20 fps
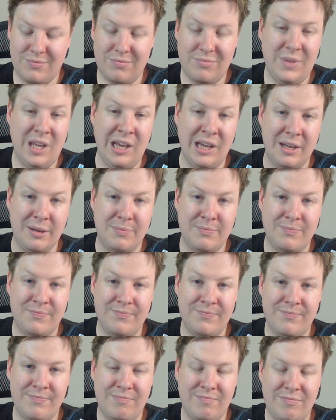yeah,
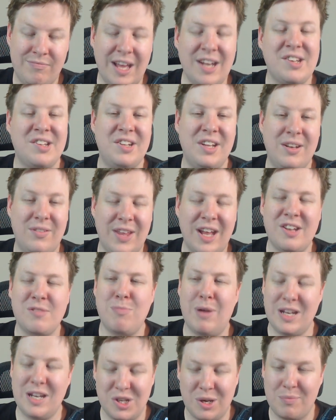that's it. That's
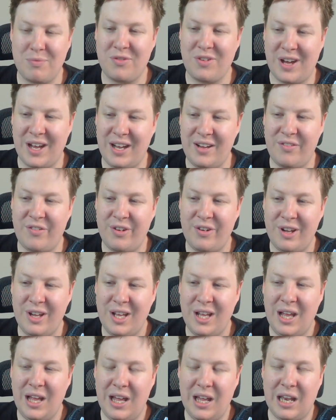my top 5.
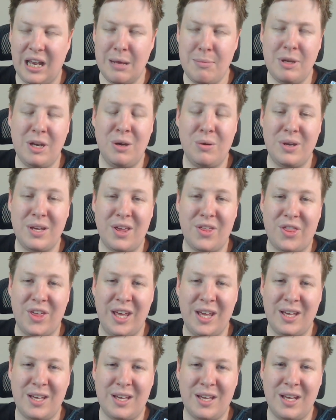Let me know what you
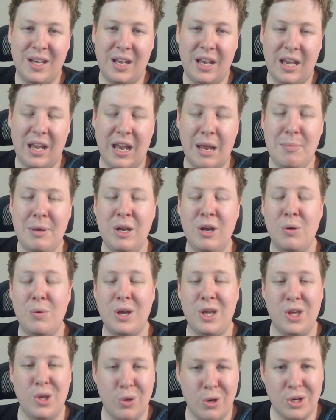think. Let me know
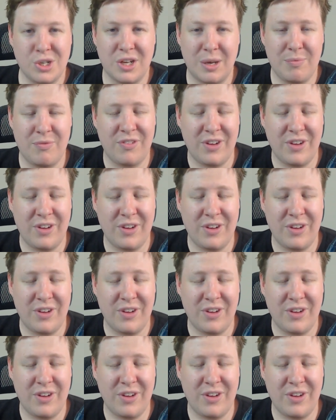what your top